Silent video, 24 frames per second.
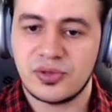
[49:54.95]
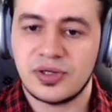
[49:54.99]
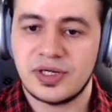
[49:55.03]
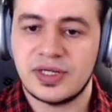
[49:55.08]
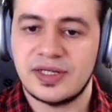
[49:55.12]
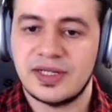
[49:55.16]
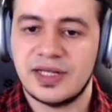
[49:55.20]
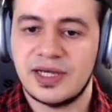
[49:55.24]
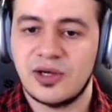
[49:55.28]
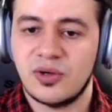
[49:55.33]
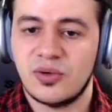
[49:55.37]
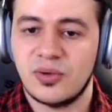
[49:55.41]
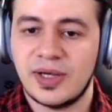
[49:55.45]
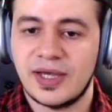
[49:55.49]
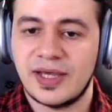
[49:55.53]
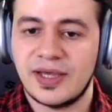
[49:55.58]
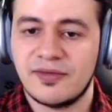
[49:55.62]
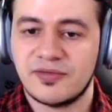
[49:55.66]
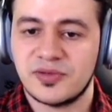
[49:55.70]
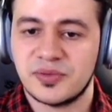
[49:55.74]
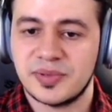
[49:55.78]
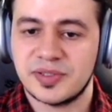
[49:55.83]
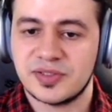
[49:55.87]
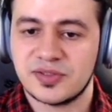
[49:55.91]
and now I
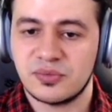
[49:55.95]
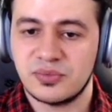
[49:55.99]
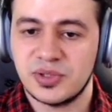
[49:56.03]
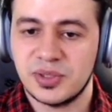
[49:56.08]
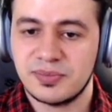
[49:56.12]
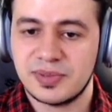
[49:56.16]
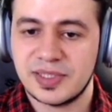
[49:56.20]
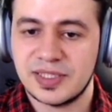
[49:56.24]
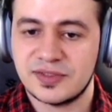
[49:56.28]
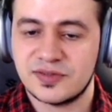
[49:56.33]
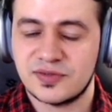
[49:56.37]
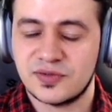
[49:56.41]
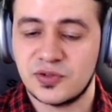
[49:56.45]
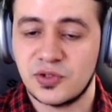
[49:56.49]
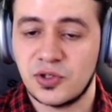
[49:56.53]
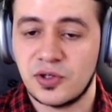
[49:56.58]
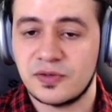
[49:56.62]
have to basically replace